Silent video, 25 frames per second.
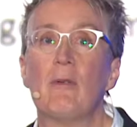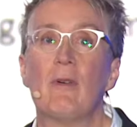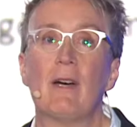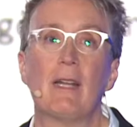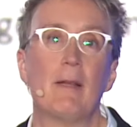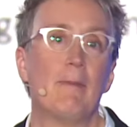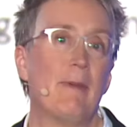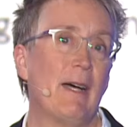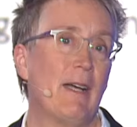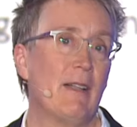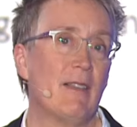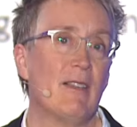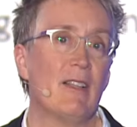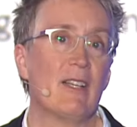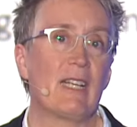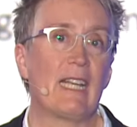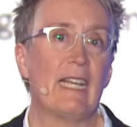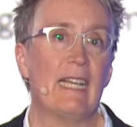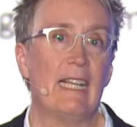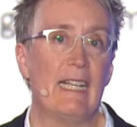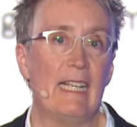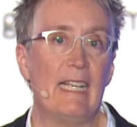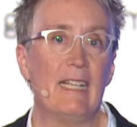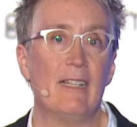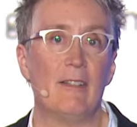what about looking
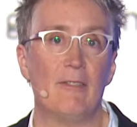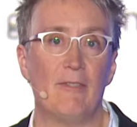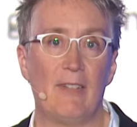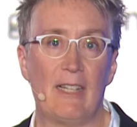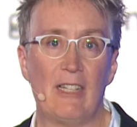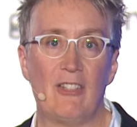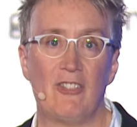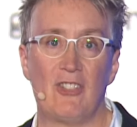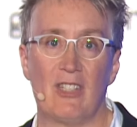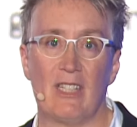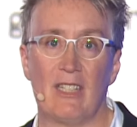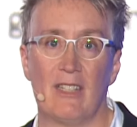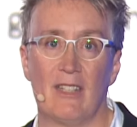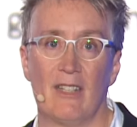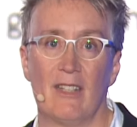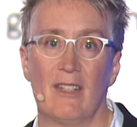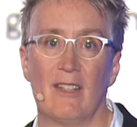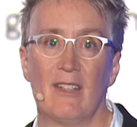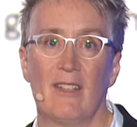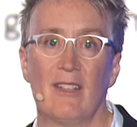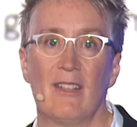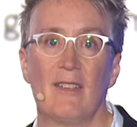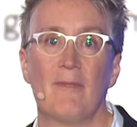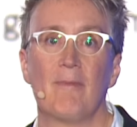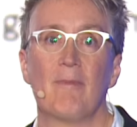at innovation?
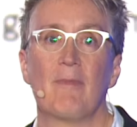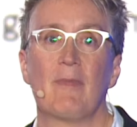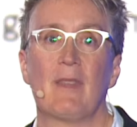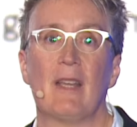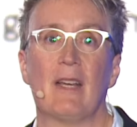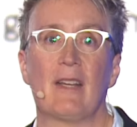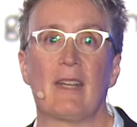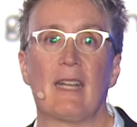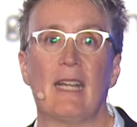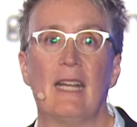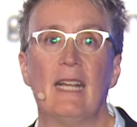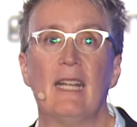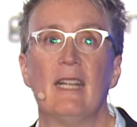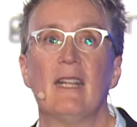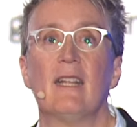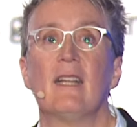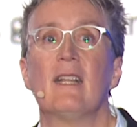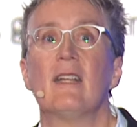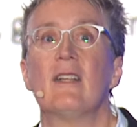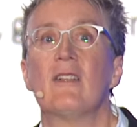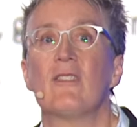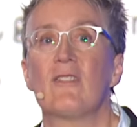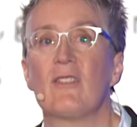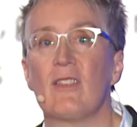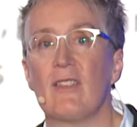Okay,
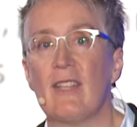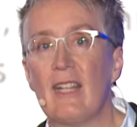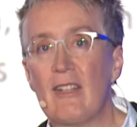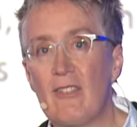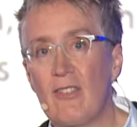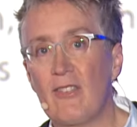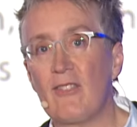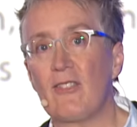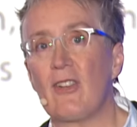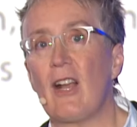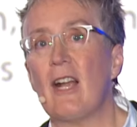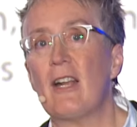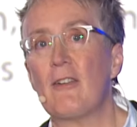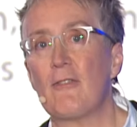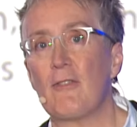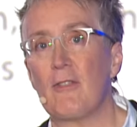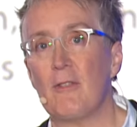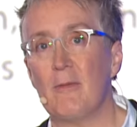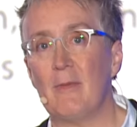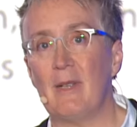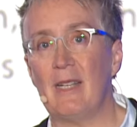so let's start from